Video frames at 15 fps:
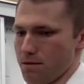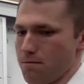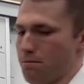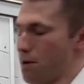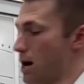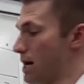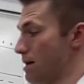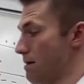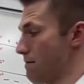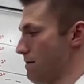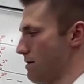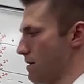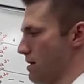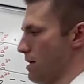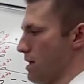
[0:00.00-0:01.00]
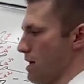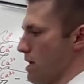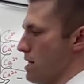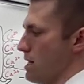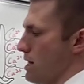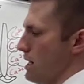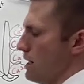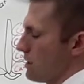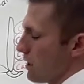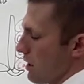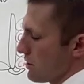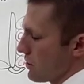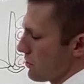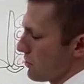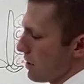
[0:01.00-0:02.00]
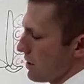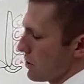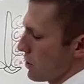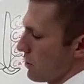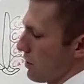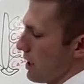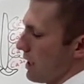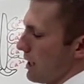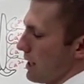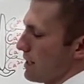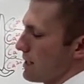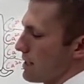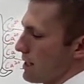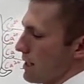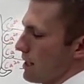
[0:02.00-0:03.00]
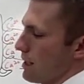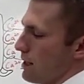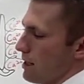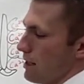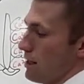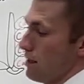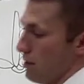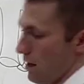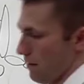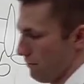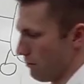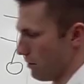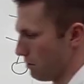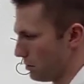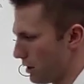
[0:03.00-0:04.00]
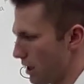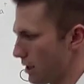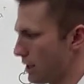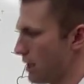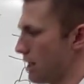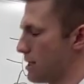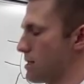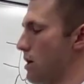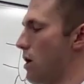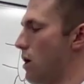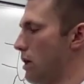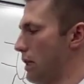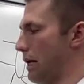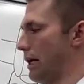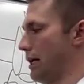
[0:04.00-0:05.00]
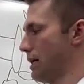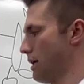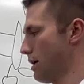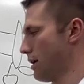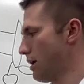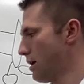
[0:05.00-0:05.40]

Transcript: But these concentration gradients, if we plug this all in,